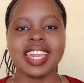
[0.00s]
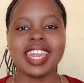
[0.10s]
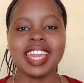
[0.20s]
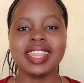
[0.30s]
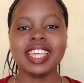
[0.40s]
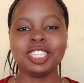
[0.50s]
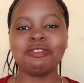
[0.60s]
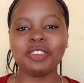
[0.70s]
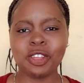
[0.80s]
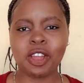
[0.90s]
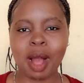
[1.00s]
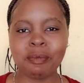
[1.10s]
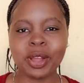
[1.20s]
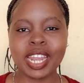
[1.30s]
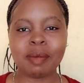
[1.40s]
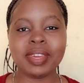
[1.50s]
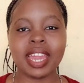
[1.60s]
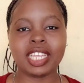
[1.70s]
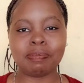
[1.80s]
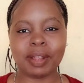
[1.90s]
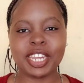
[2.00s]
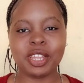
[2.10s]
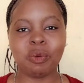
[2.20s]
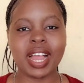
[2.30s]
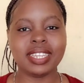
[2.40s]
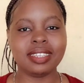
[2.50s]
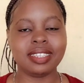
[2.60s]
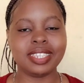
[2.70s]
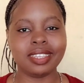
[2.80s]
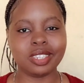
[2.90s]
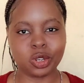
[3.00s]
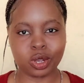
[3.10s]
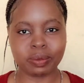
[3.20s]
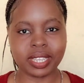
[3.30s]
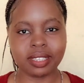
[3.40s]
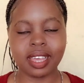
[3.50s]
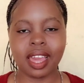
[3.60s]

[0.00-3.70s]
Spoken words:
In this video, I'm gonna be explaining what is a synopsis,